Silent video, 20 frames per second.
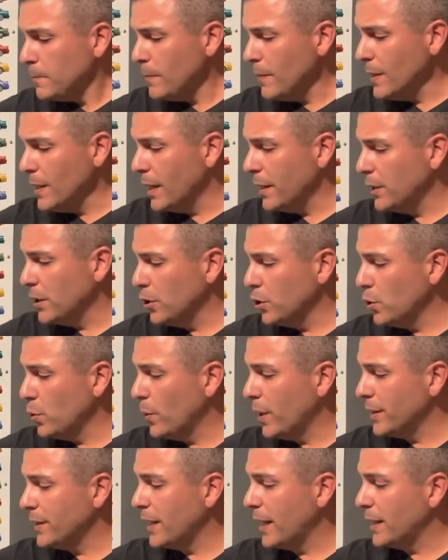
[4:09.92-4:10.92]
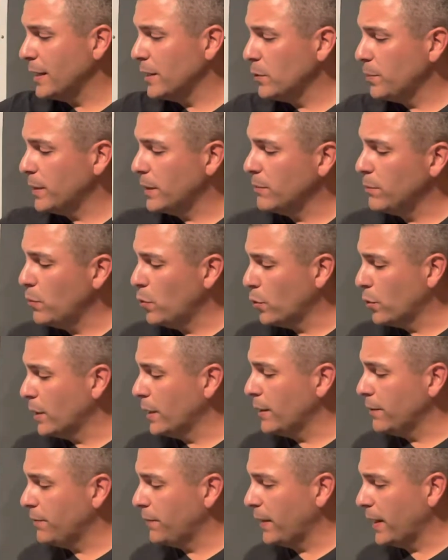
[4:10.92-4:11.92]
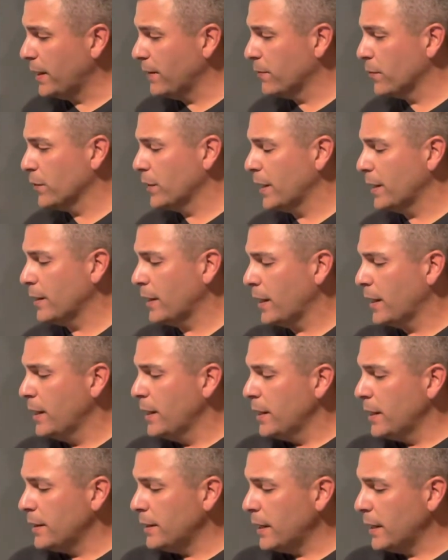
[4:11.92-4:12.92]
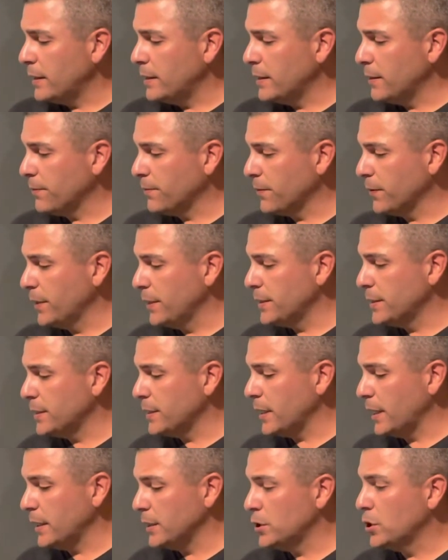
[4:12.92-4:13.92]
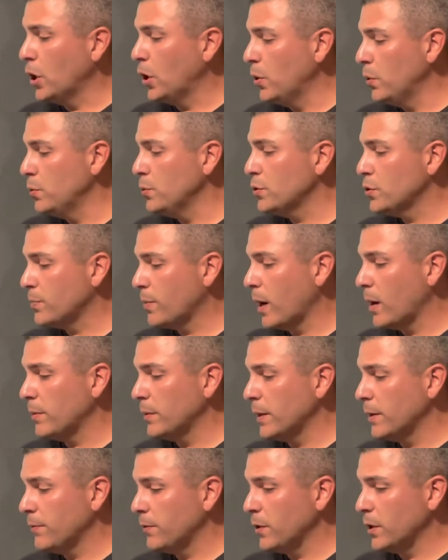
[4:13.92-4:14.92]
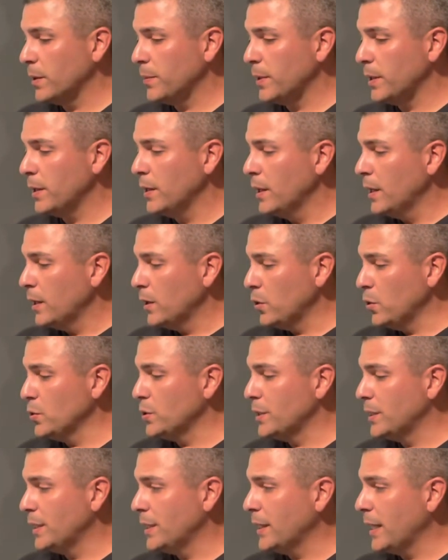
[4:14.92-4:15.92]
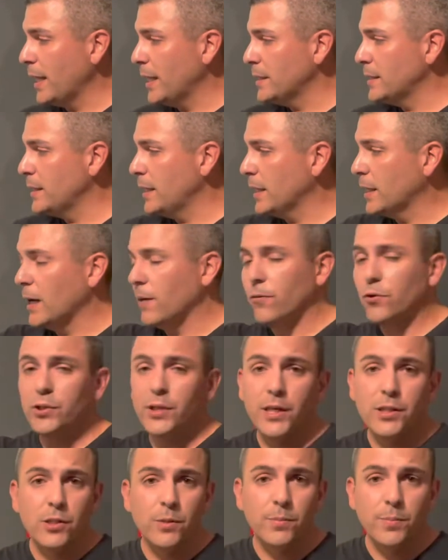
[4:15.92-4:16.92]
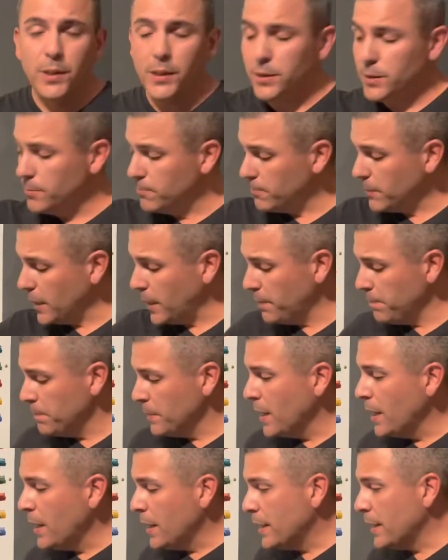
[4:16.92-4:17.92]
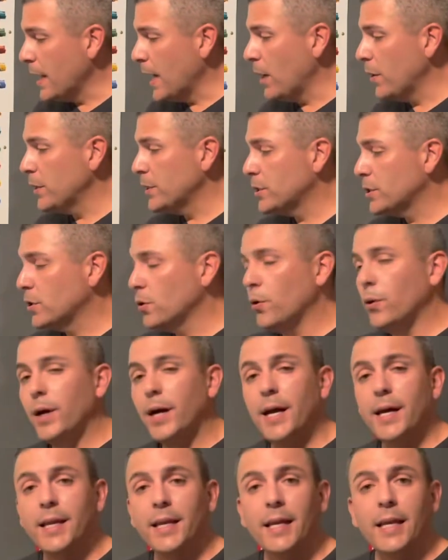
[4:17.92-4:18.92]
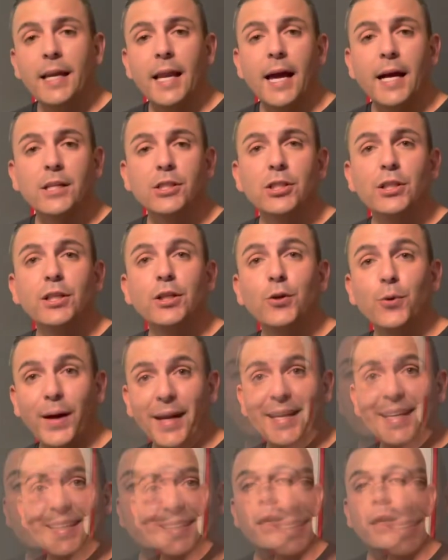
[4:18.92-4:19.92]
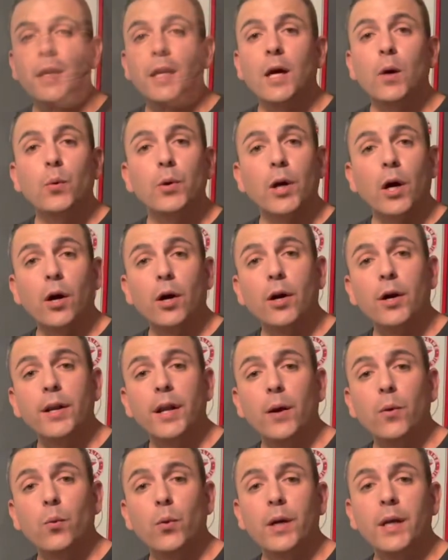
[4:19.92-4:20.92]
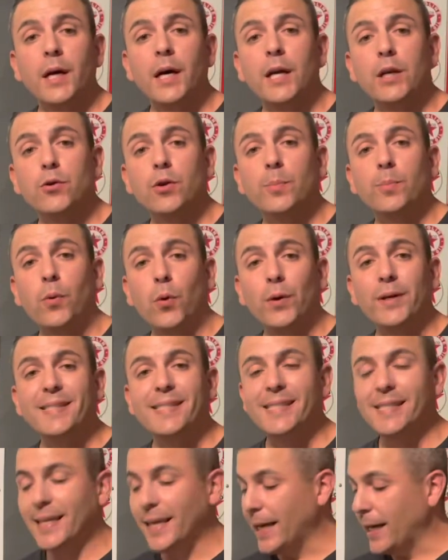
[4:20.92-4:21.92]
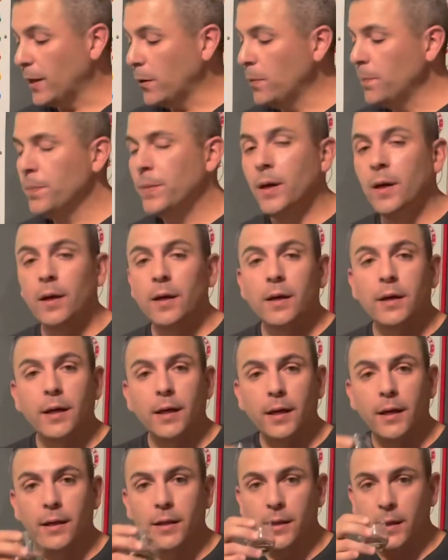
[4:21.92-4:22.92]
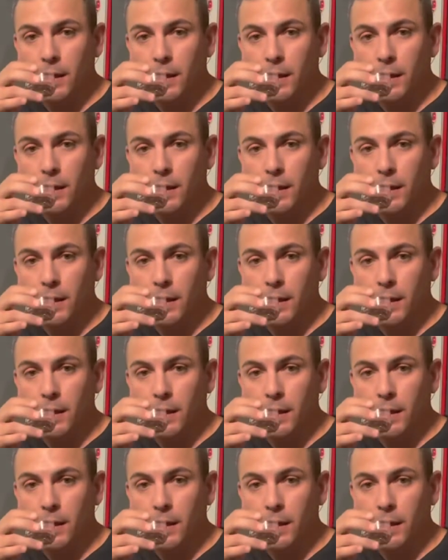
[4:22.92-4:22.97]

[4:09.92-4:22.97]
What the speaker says: And you know, you want that little bit of more flavor, that different tones probably, if you're gonna be using it as a conversation piece, okay? Now let's go ahead and actually grade it. Now we are on a 100-point scale, okay?